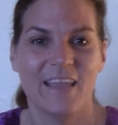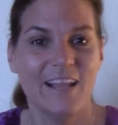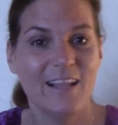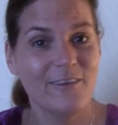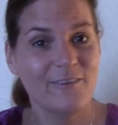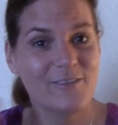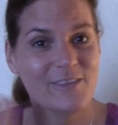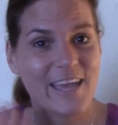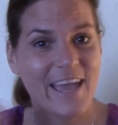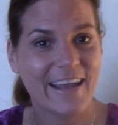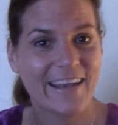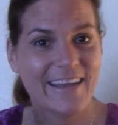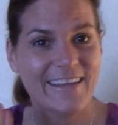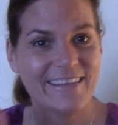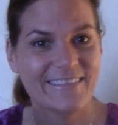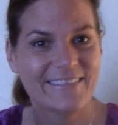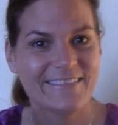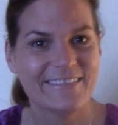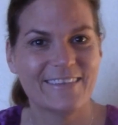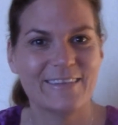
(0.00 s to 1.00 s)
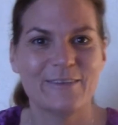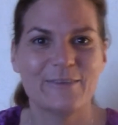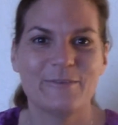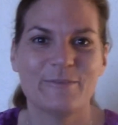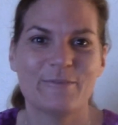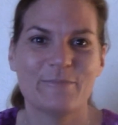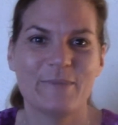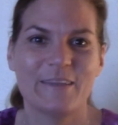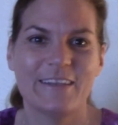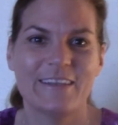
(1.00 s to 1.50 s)
Hello, Janet,
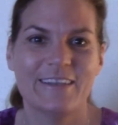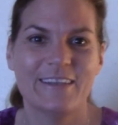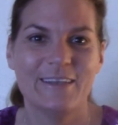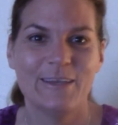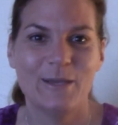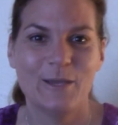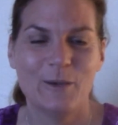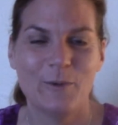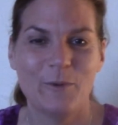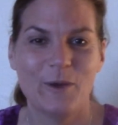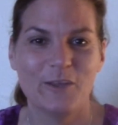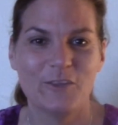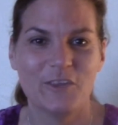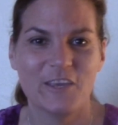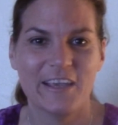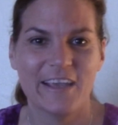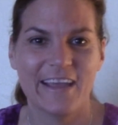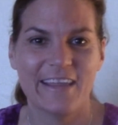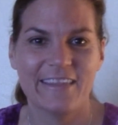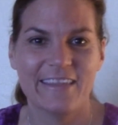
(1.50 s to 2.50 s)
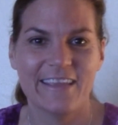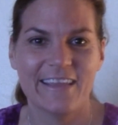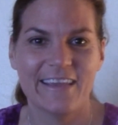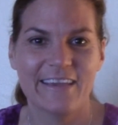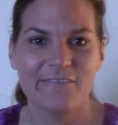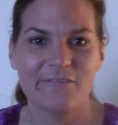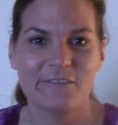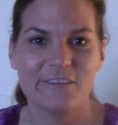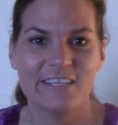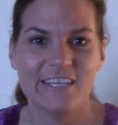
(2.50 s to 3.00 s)
who's been watching, I
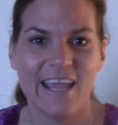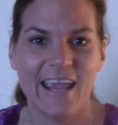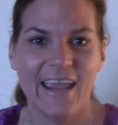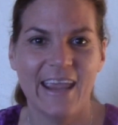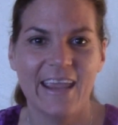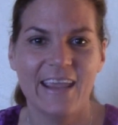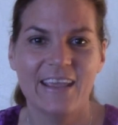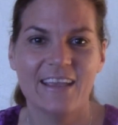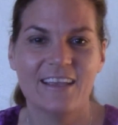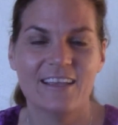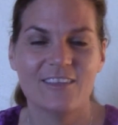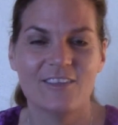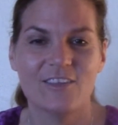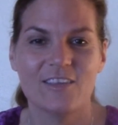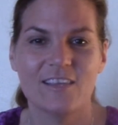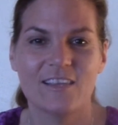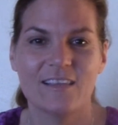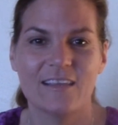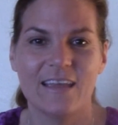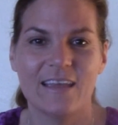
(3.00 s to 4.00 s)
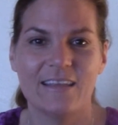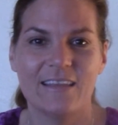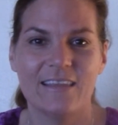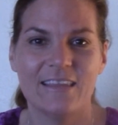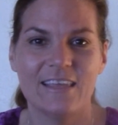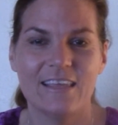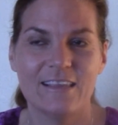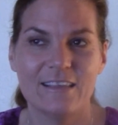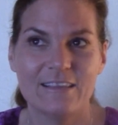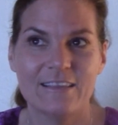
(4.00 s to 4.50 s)
think, every day, and she said
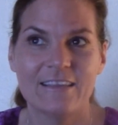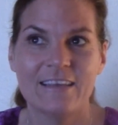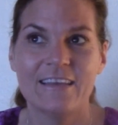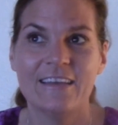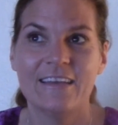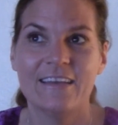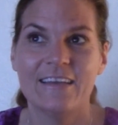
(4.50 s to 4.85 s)
these